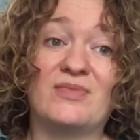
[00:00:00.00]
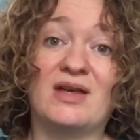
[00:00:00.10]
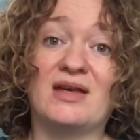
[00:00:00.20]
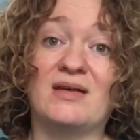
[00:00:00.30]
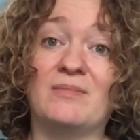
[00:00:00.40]

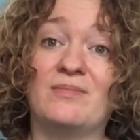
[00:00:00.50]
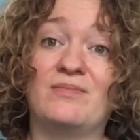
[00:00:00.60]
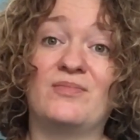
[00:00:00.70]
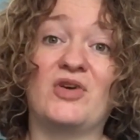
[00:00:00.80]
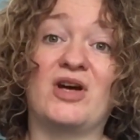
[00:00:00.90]

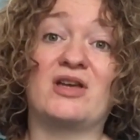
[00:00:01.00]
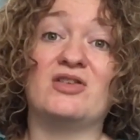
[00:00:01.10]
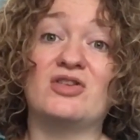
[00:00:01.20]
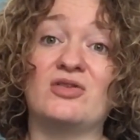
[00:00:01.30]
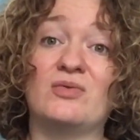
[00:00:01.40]
that I can
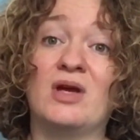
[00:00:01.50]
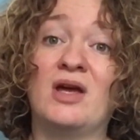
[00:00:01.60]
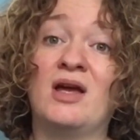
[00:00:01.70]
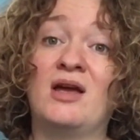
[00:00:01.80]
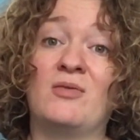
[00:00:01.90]
do
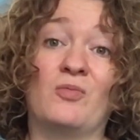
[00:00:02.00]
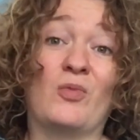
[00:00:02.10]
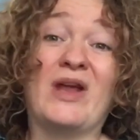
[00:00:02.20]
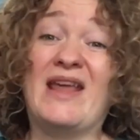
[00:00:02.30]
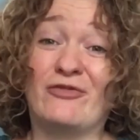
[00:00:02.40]

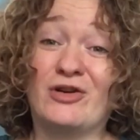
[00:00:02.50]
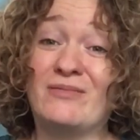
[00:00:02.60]
whenever